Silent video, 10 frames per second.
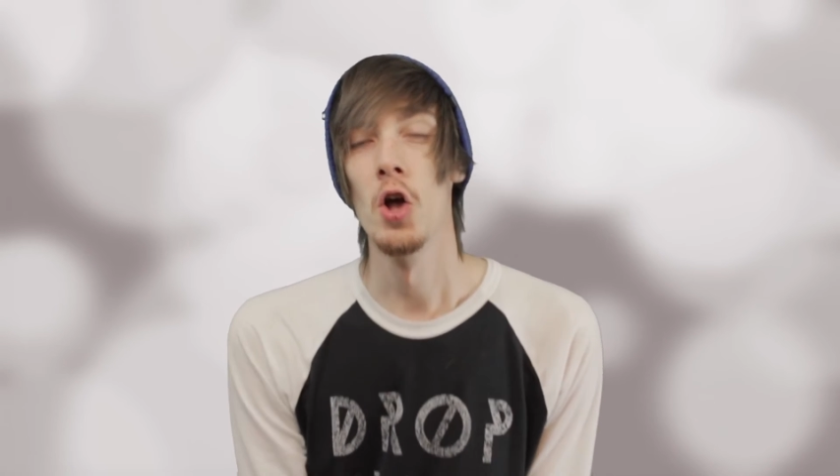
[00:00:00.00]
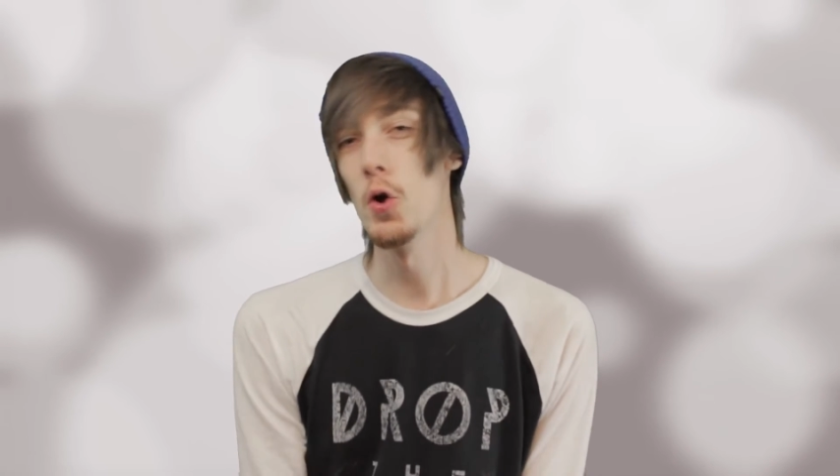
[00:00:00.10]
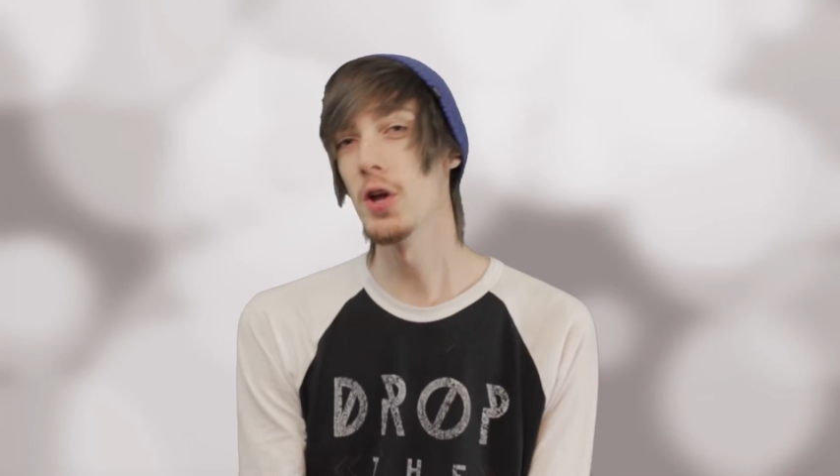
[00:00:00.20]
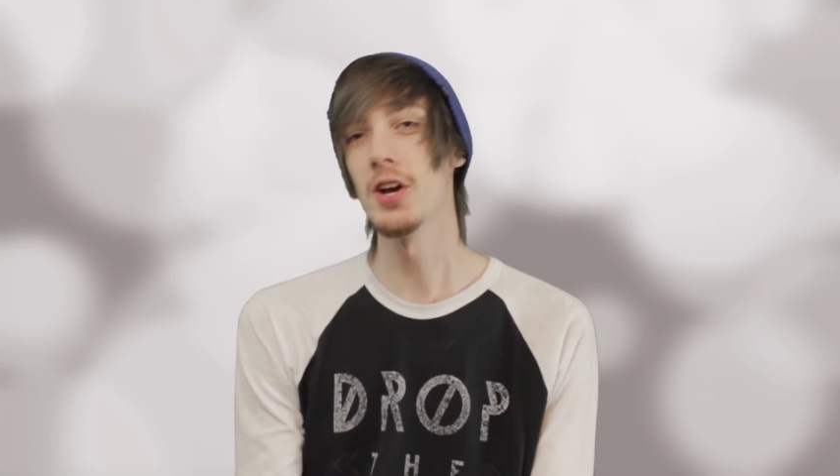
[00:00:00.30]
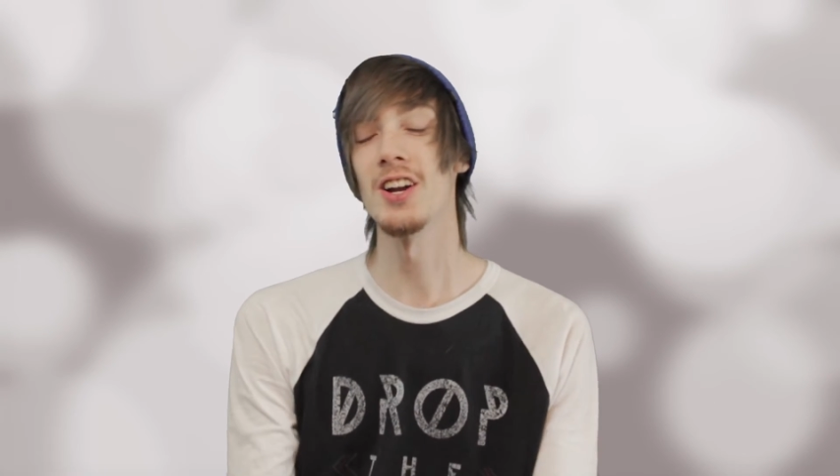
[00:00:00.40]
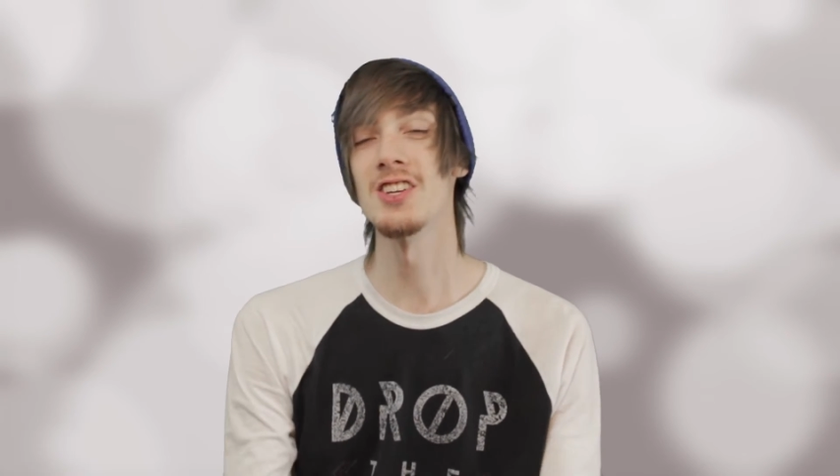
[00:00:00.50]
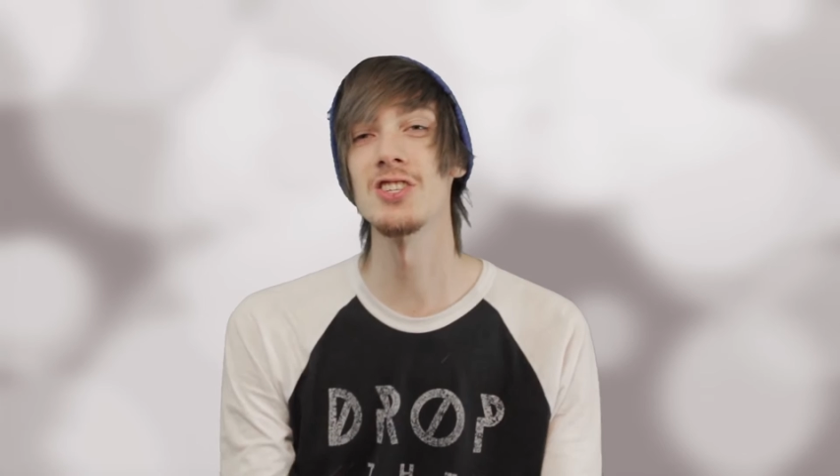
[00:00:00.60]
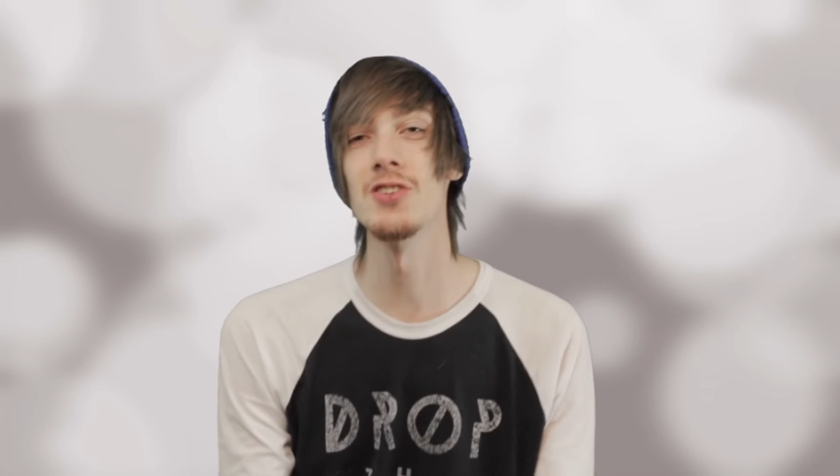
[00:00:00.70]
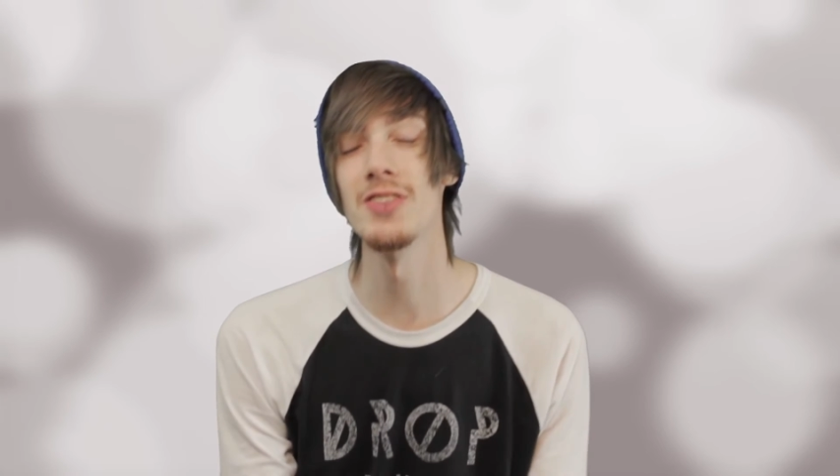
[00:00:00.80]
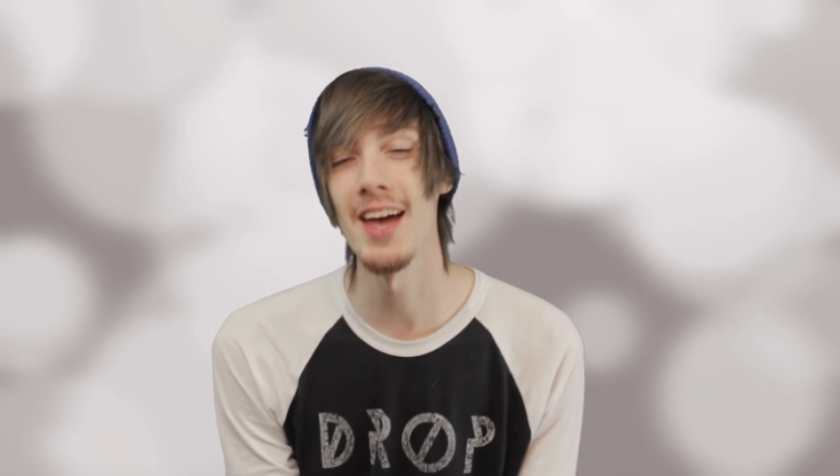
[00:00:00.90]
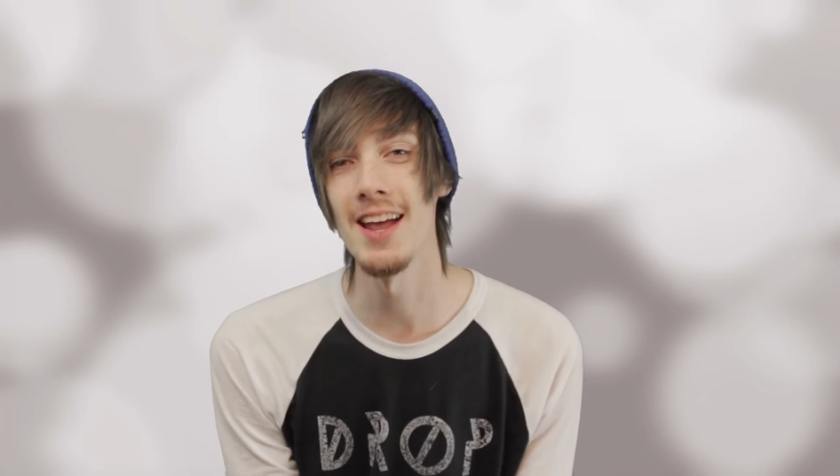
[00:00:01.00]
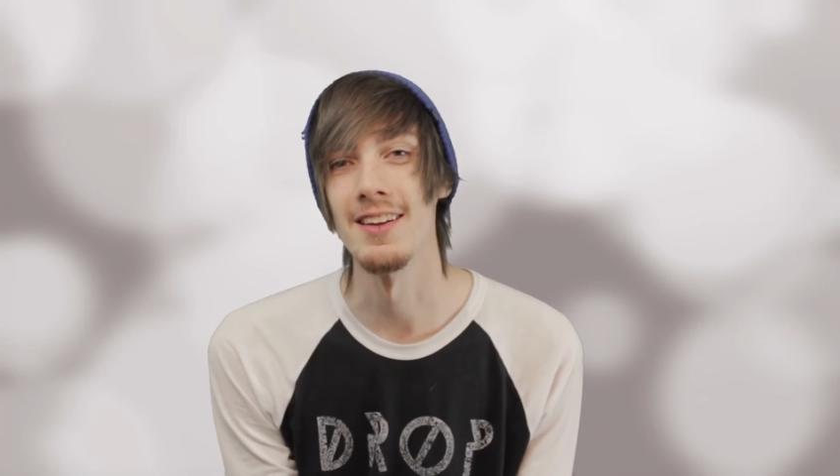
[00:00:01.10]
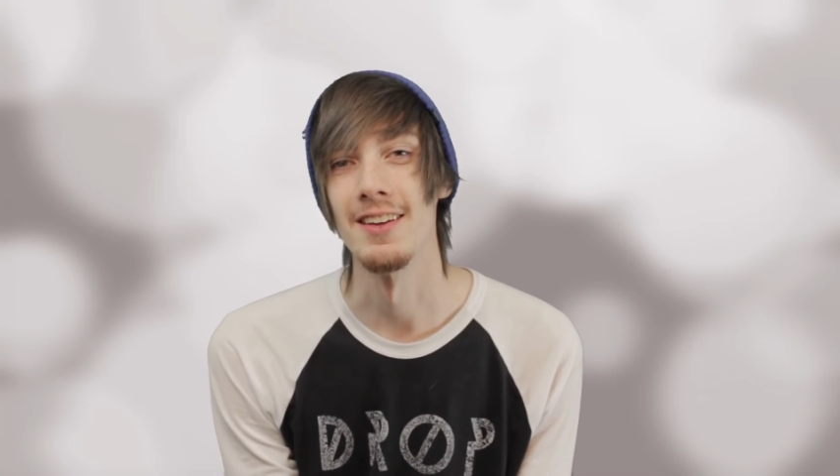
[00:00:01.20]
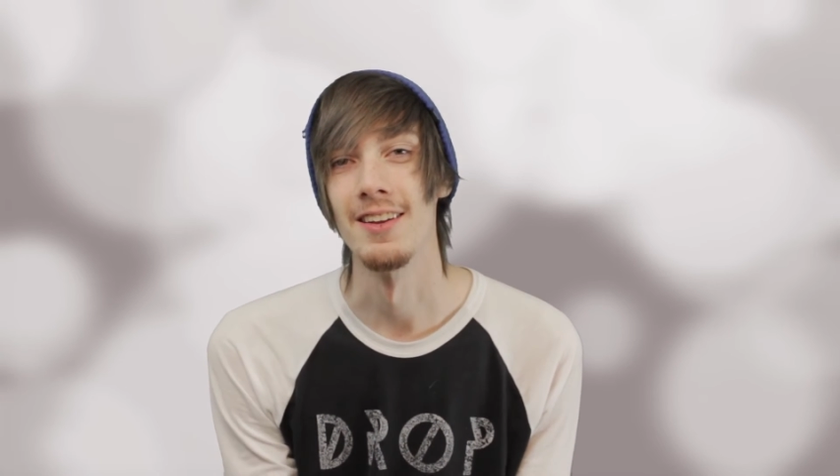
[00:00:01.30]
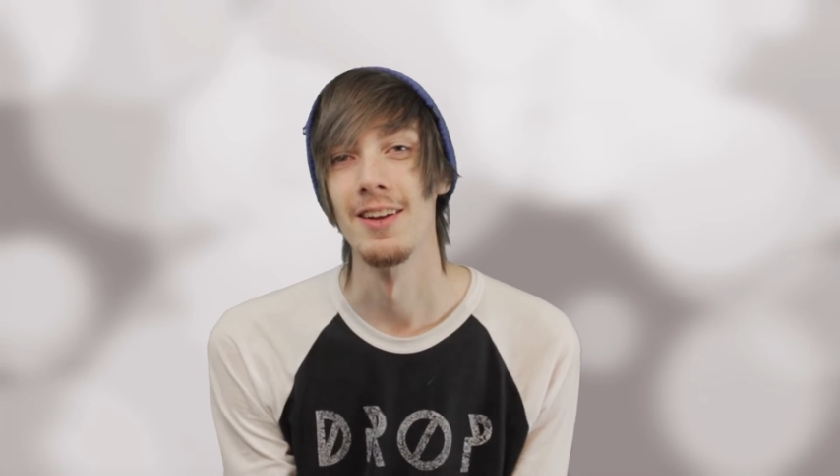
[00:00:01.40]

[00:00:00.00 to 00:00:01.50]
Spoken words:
who are you gonna sue then?